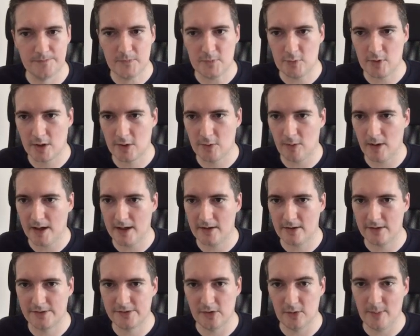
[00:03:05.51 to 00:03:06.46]

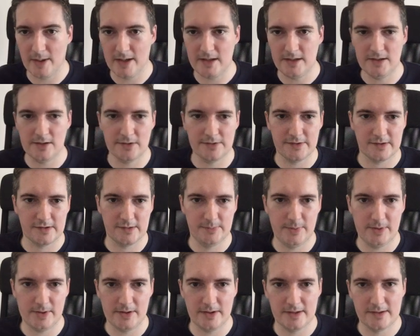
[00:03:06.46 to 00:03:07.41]
require so many years
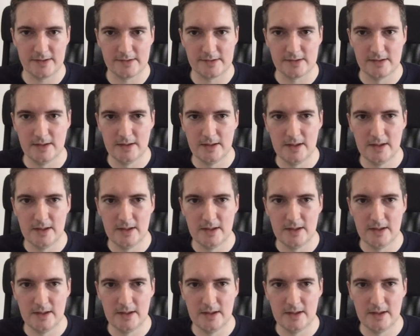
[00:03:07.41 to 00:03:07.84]
experience.